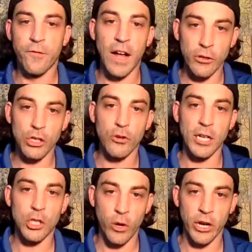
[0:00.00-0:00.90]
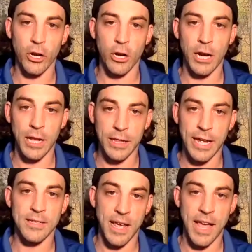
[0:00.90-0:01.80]
follow you on Twitter, and
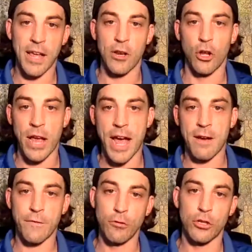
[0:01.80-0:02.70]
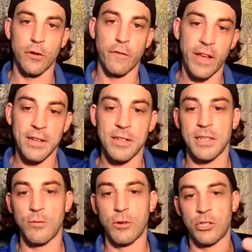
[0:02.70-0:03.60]
that's the handle at Future of
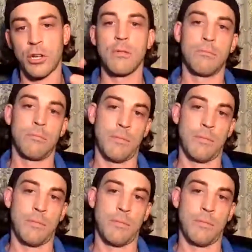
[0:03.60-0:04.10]
Fantasy, which